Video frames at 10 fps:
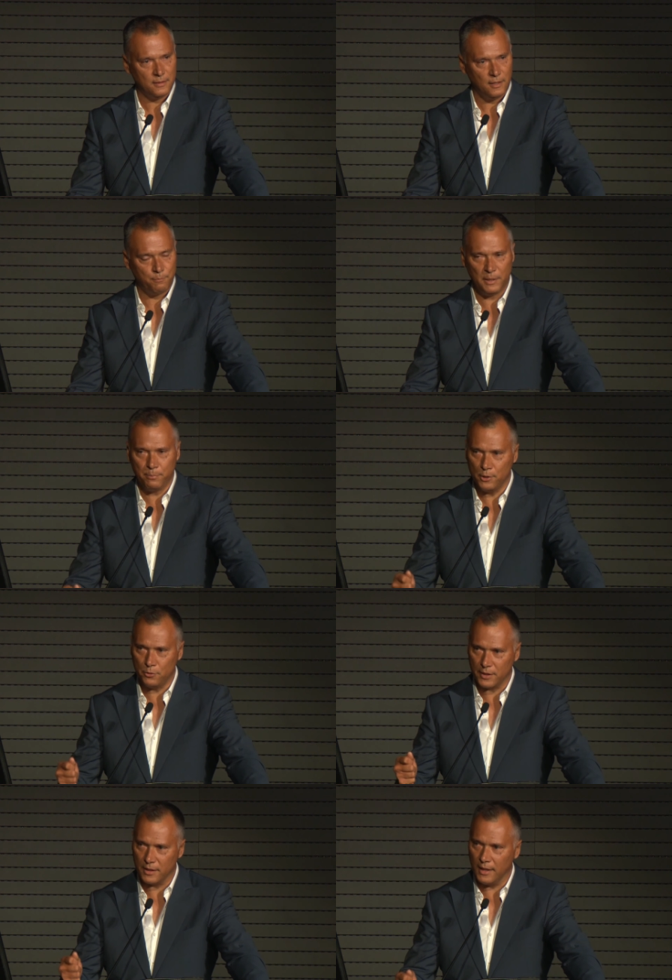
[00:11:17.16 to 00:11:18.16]
a people
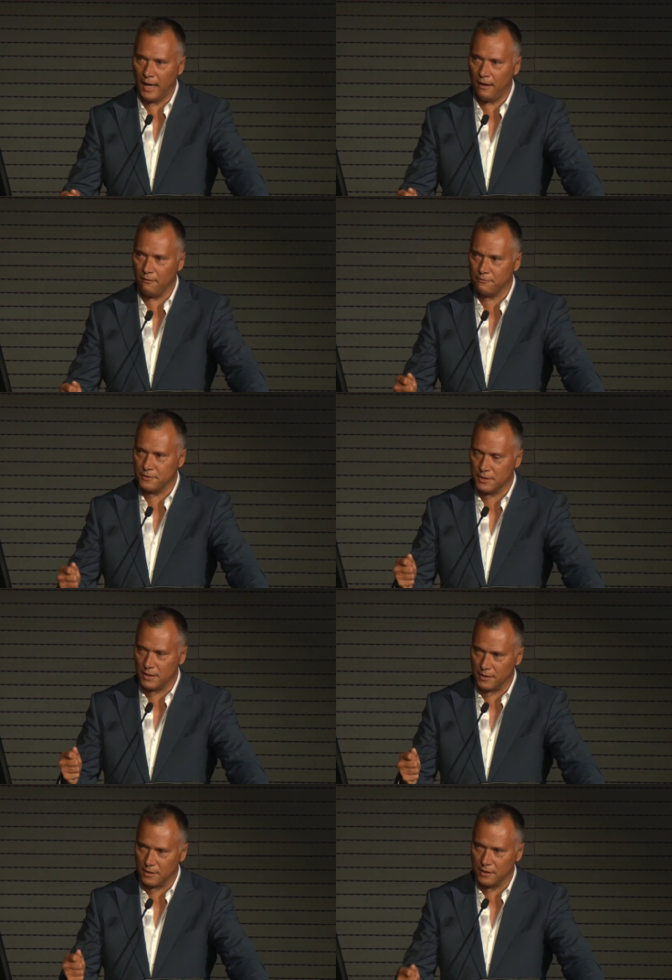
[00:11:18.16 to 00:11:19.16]
who had loved
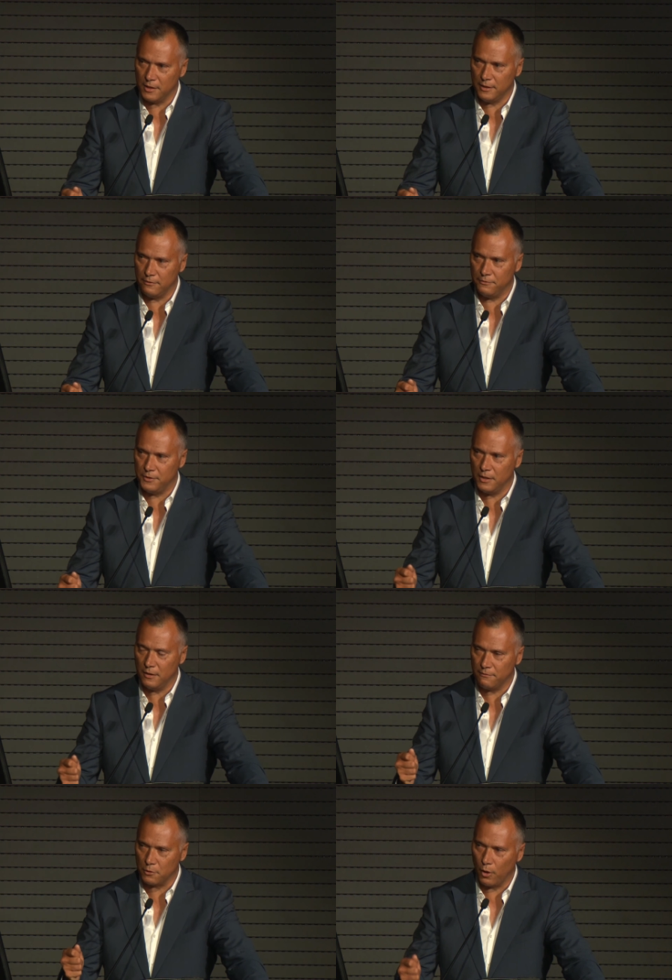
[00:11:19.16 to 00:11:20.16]
and lived
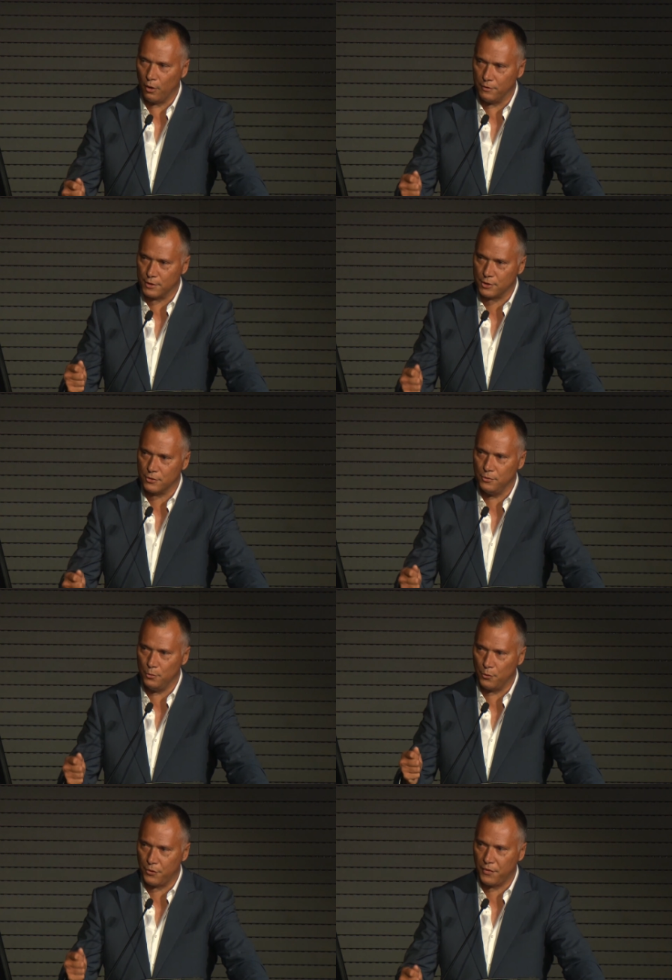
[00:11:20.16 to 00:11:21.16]
for over
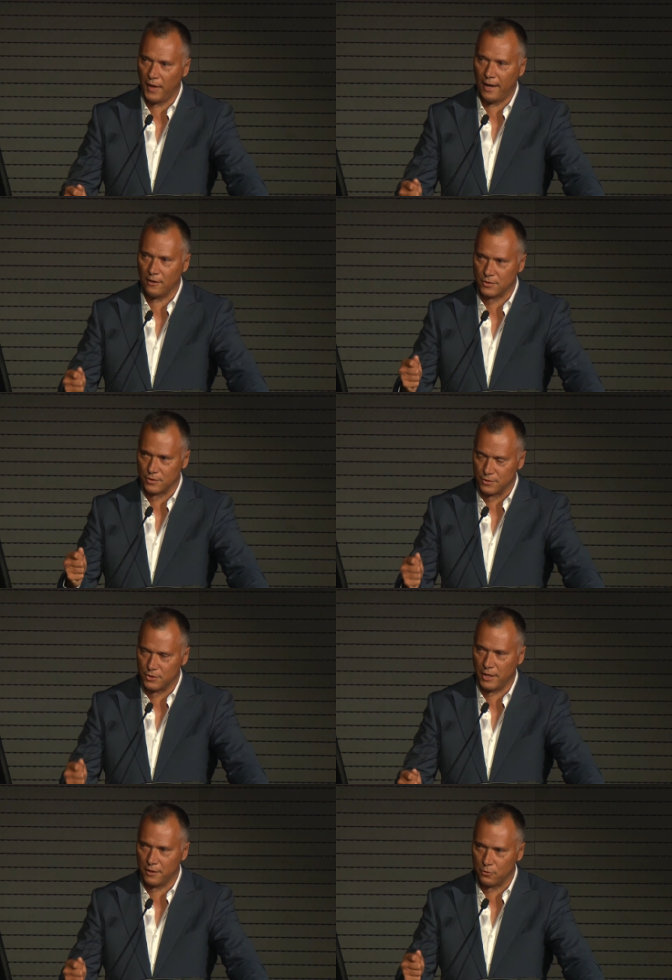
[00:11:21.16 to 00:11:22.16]
2,000
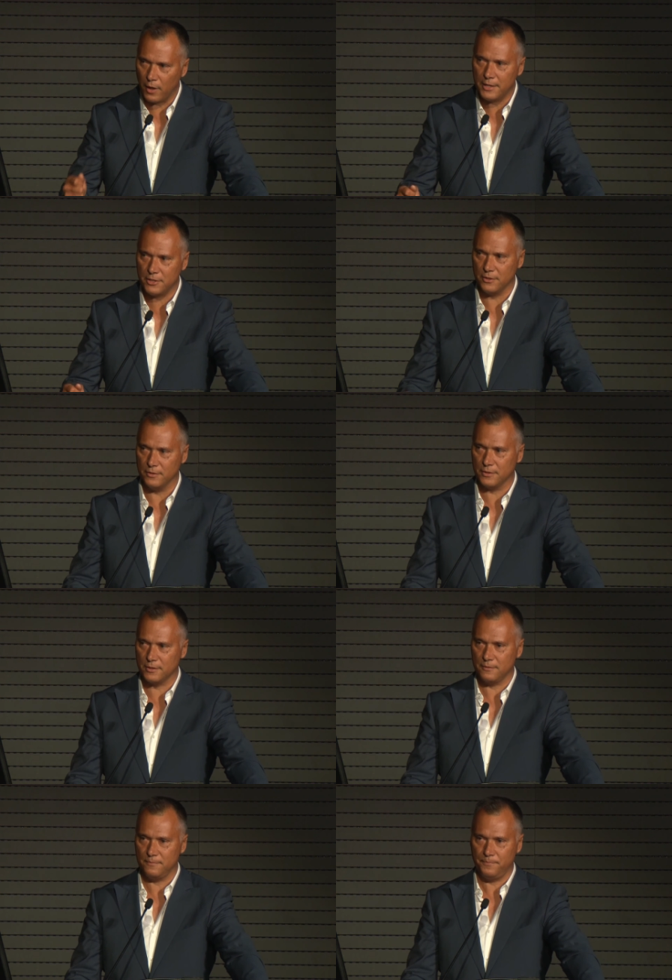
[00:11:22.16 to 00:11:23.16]

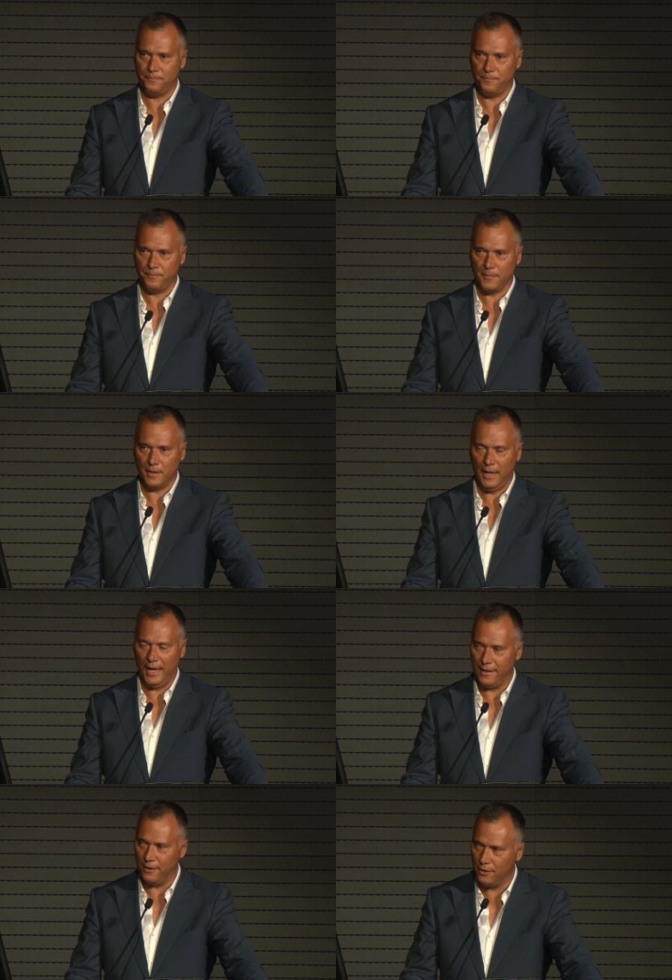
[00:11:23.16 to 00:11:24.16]
generations
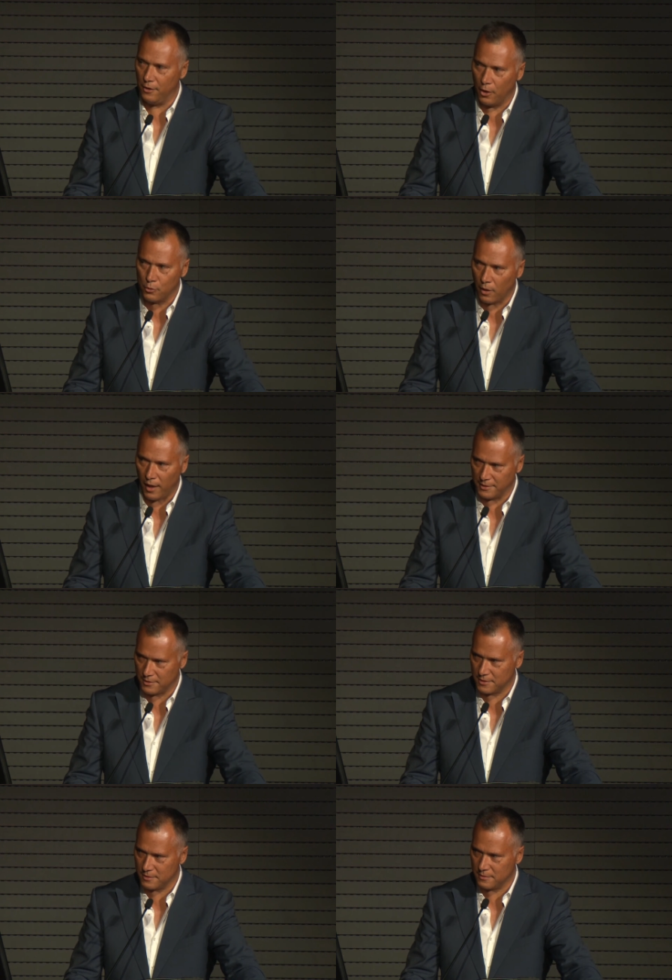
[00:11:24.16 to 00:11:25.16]
had no
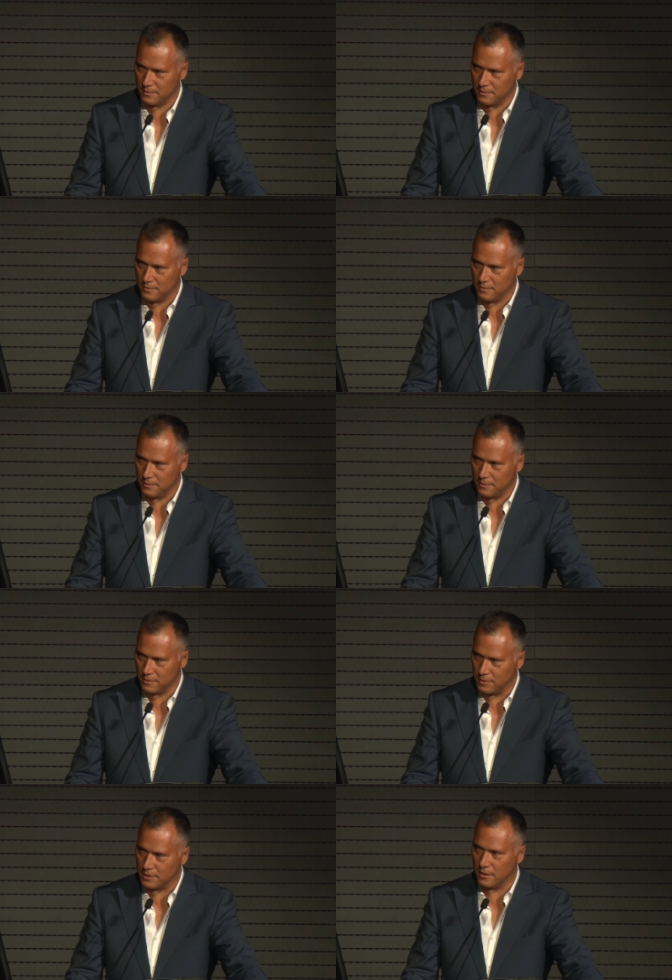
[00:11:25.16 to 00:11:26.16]
rights
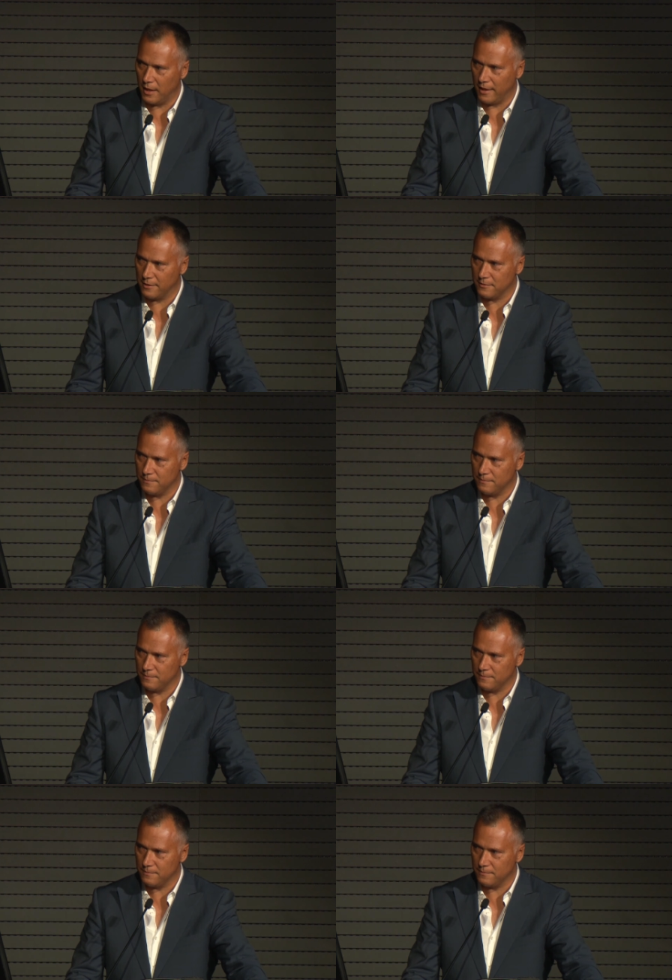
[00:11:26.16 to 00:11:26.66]
to this land.